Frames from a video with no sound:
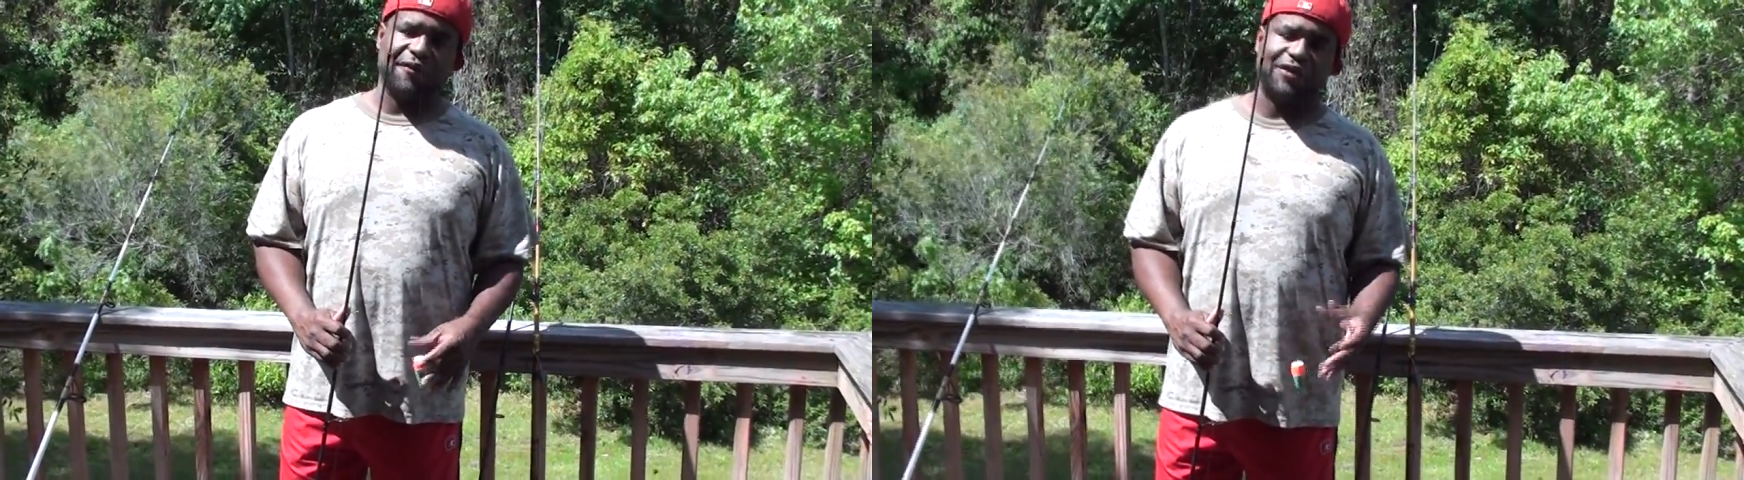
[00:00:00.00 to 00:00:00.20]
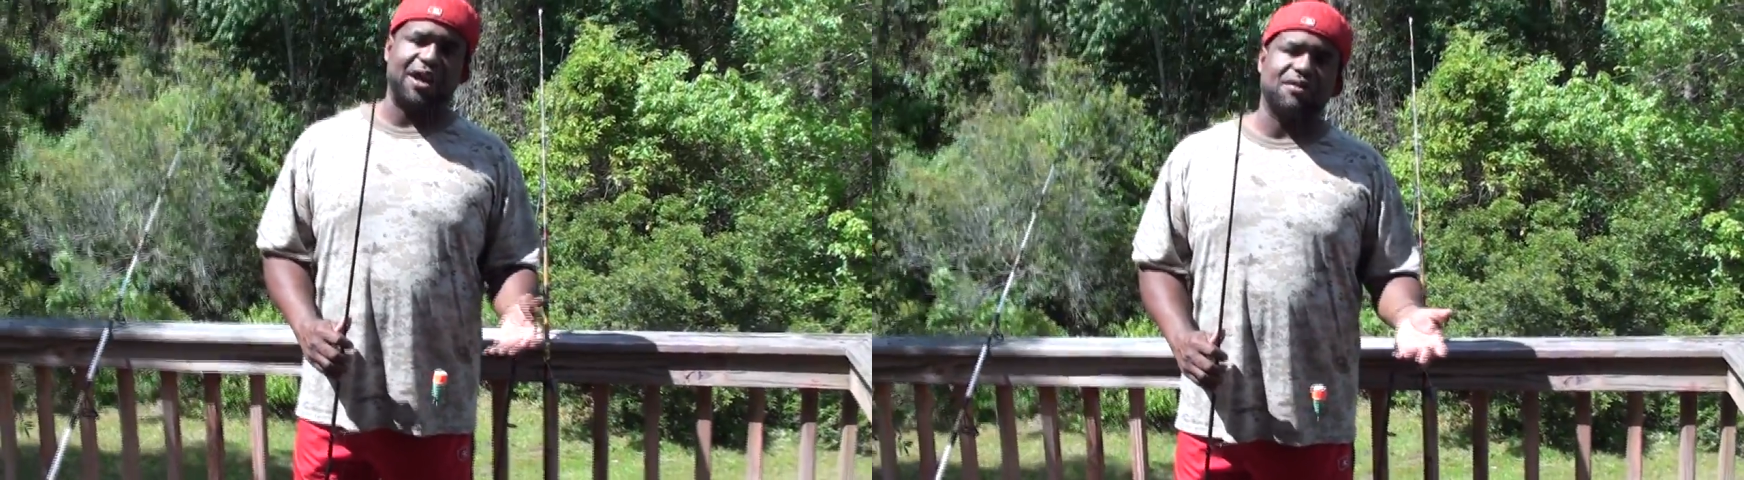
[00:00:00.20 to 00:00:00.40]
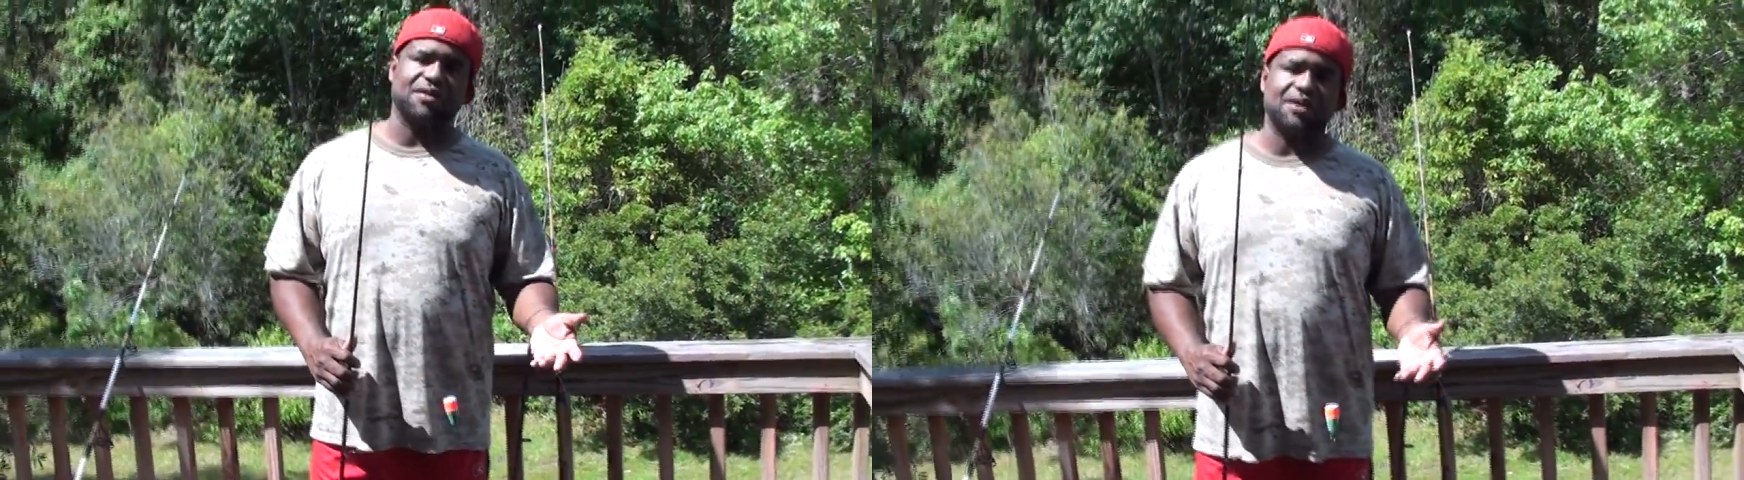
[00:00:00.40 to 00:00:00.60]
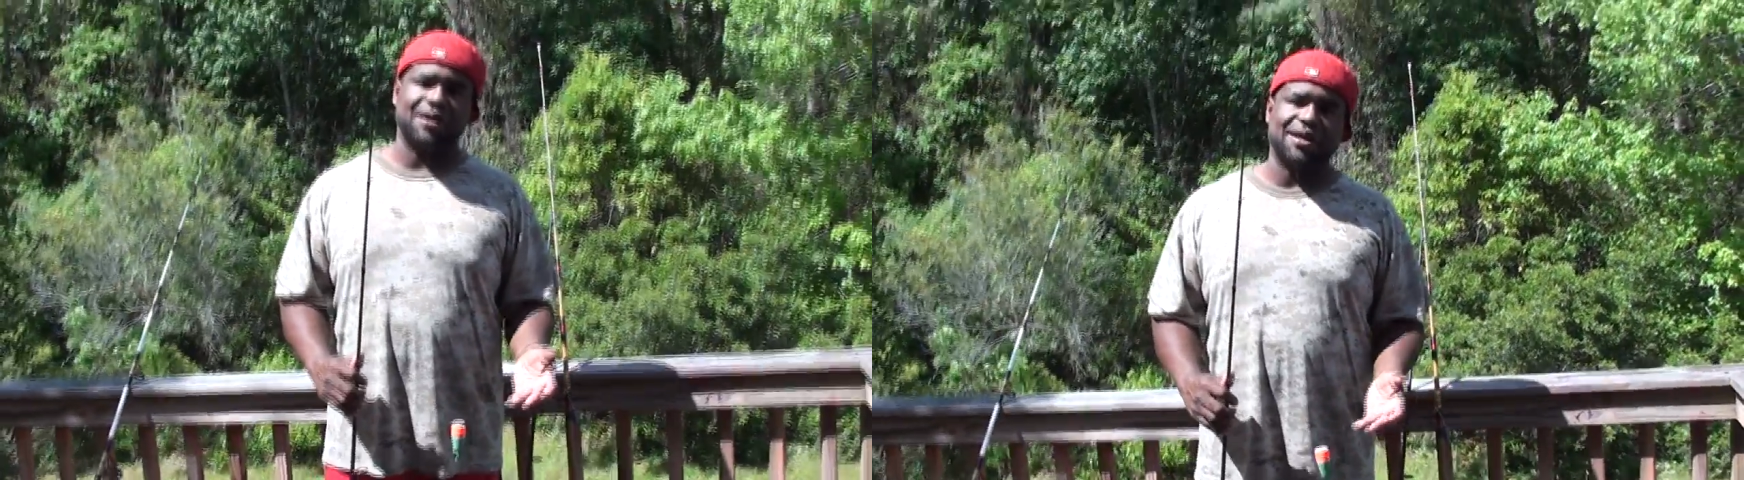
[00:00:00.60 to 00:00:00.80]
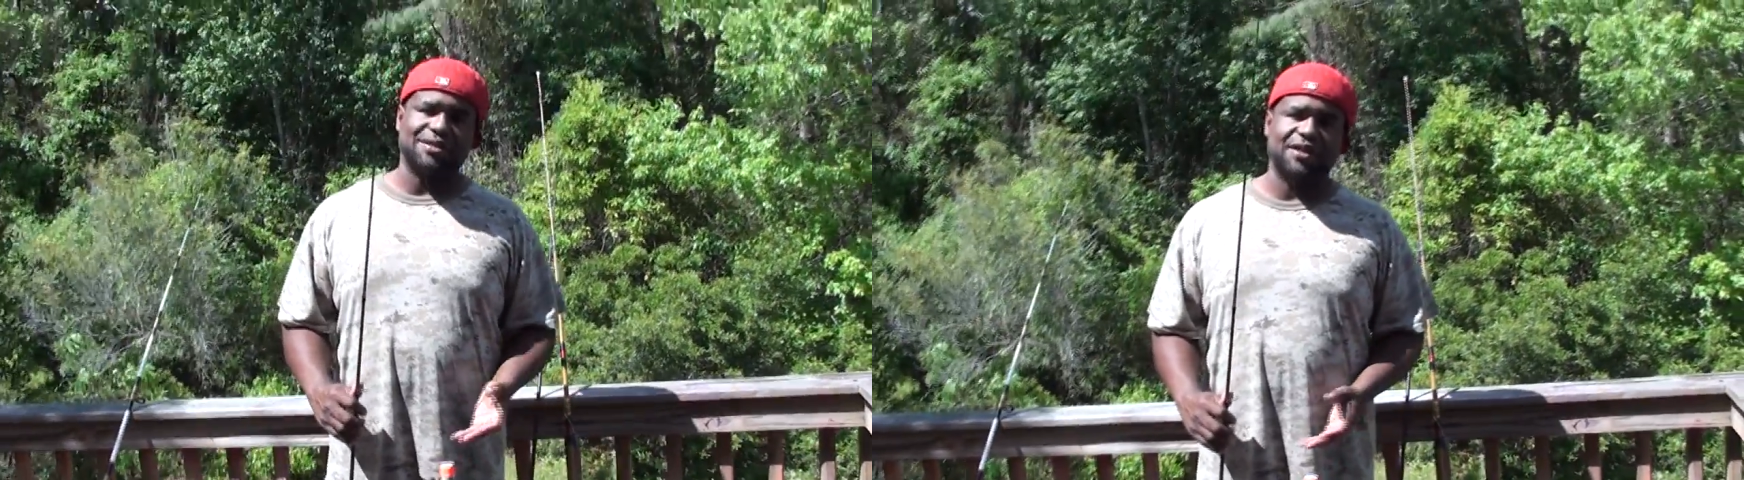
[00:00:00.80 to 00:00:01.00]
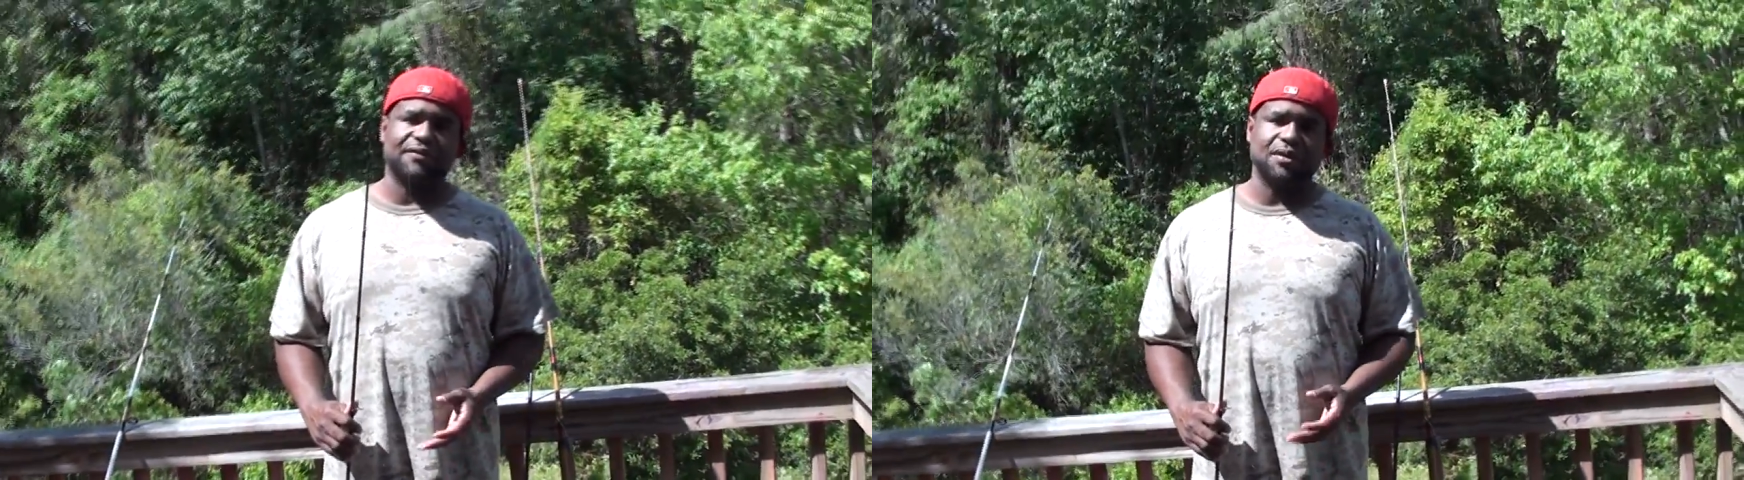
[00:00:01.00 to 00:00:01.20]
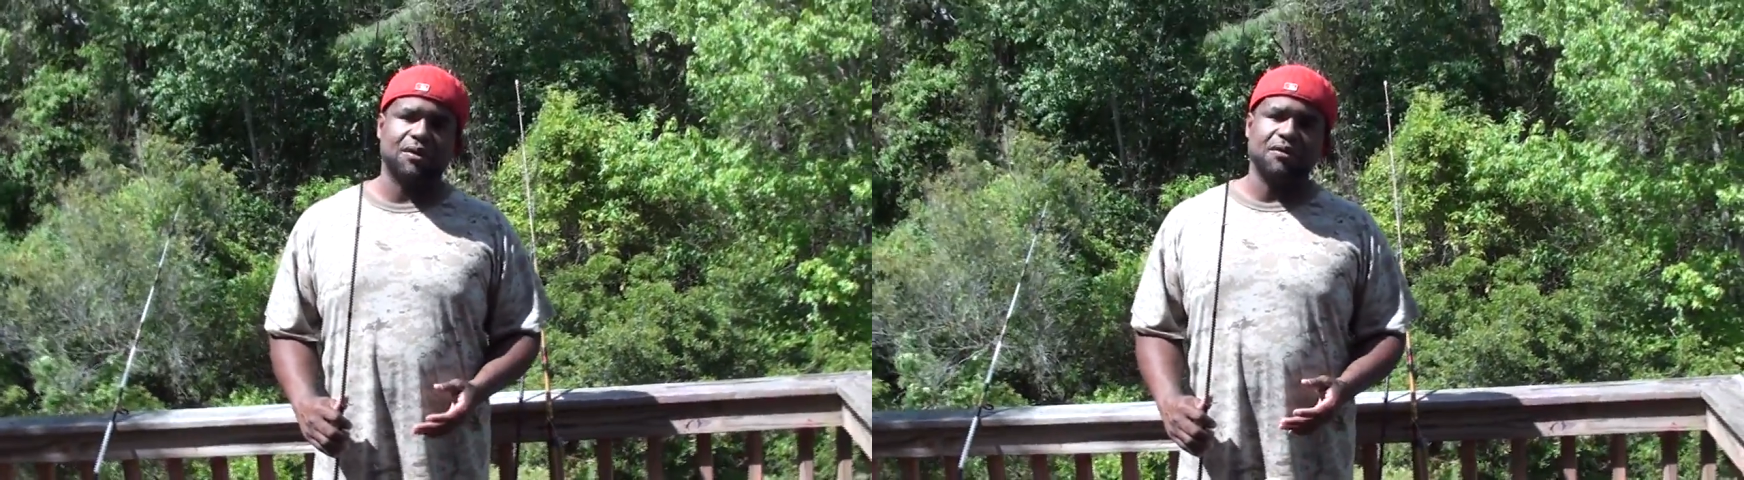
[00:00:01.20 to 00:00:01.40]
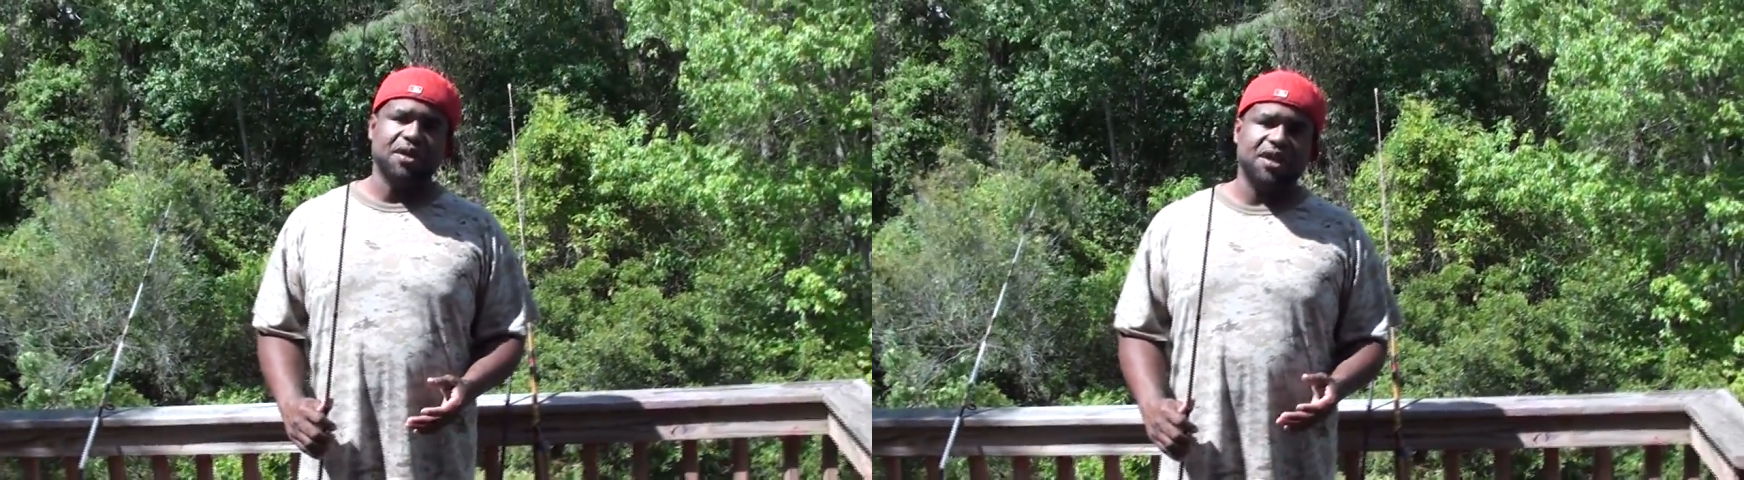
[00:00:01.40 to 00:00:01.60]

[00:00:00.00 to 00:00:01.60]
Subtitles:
flounder and all that stuff though.